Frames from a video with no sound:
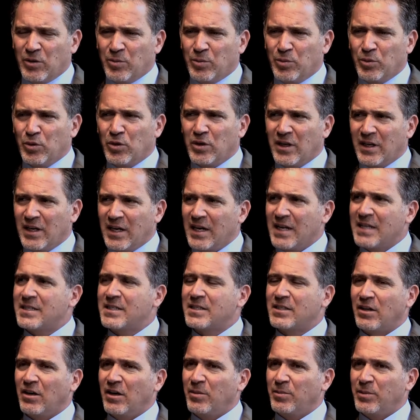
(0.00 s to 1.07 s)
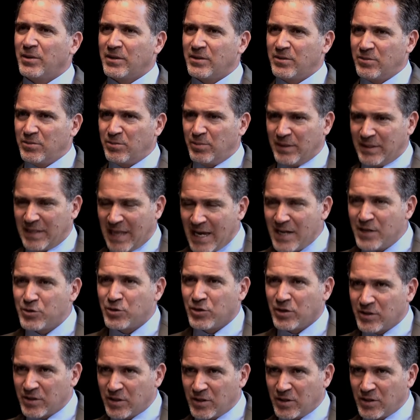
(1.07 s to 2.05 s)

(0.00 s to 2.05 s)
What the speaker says: brutal and unnecessary, but dangerous.